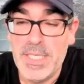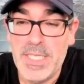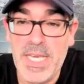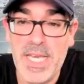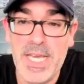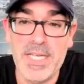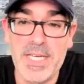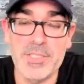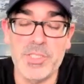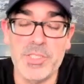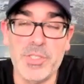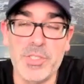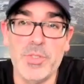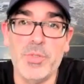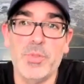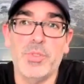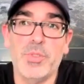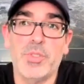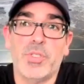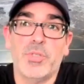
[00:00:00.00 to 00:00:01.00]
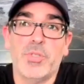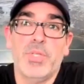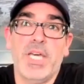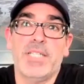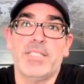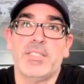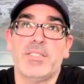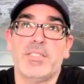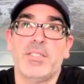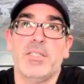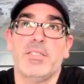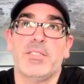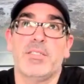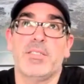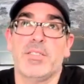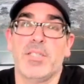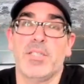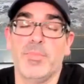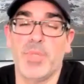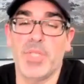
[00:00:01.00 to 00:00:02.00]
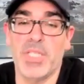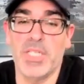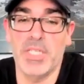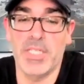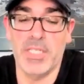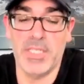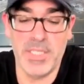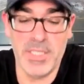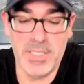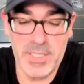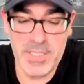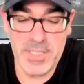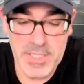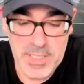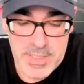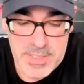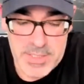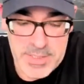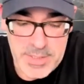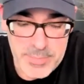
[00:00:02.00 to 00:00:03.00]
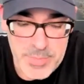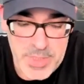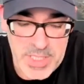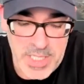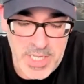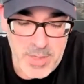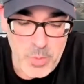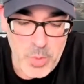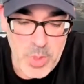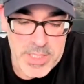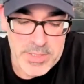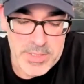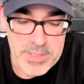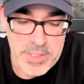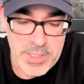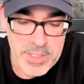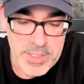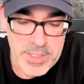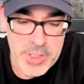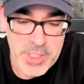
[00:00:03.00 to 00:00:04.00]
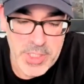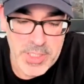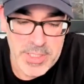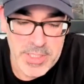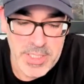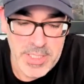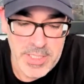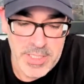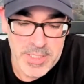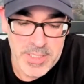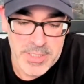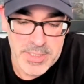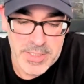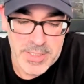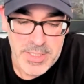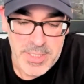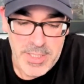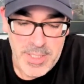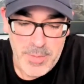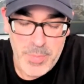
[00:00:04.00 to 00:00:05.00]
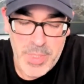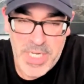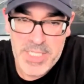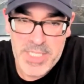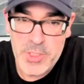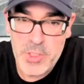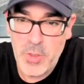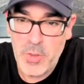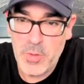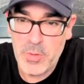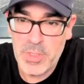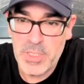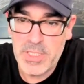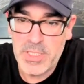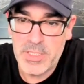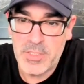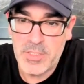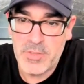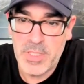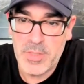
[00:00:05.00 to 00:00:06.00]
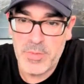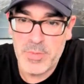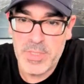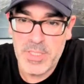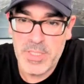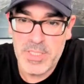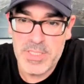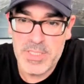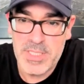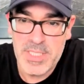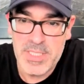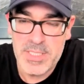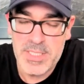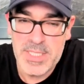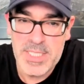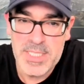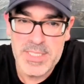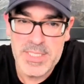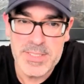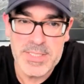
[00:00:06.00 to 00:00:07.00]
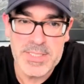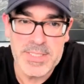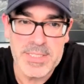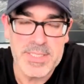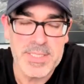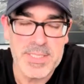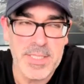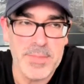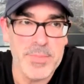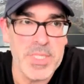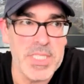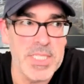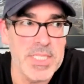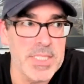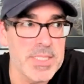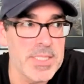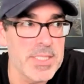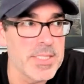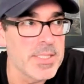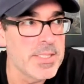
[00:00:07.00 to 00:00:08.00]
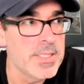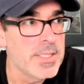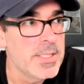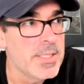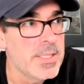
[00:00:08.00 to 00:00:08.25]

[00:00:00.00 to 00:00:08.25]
Yeah, and so that's something I want to touch on here, but I totally agree with you. There's something